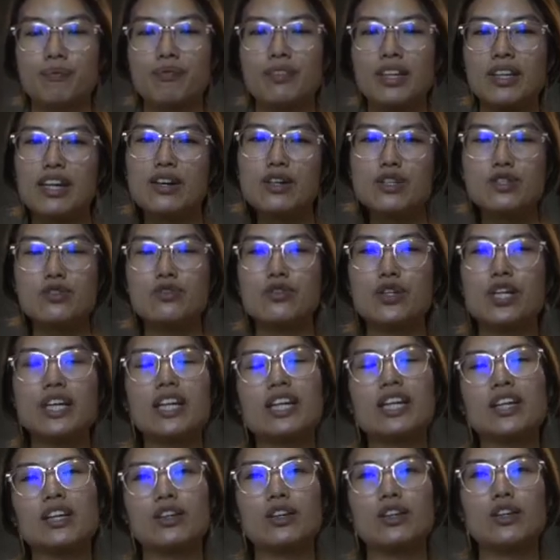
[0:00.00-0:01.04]
It was
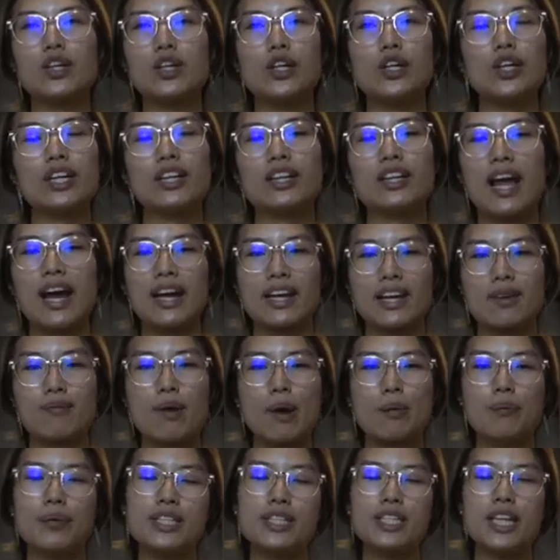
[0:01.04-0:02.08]
really cute, like it
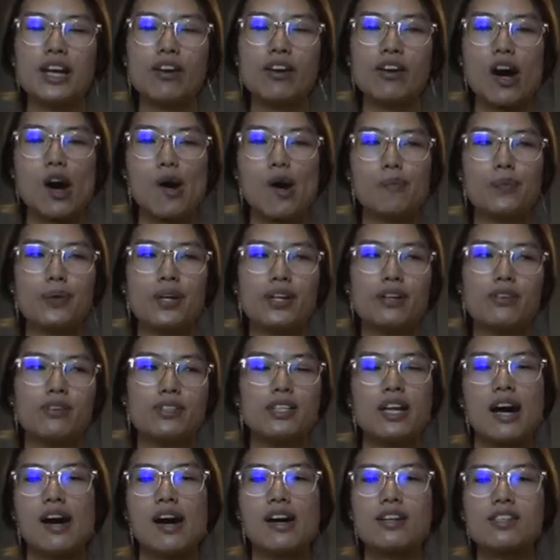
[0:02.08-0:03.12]
made me tear up. It was
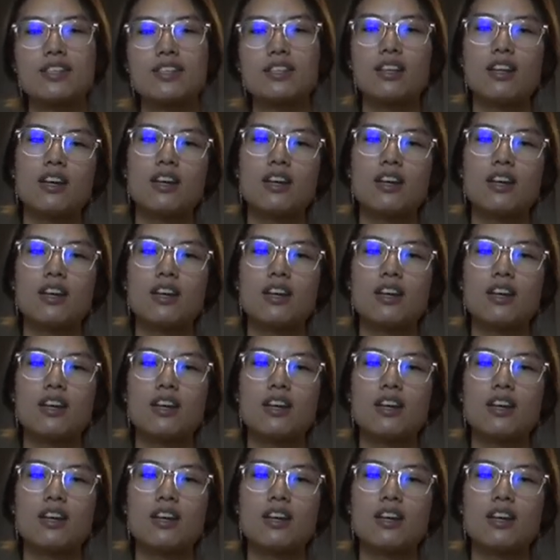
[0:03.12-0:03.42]
nice.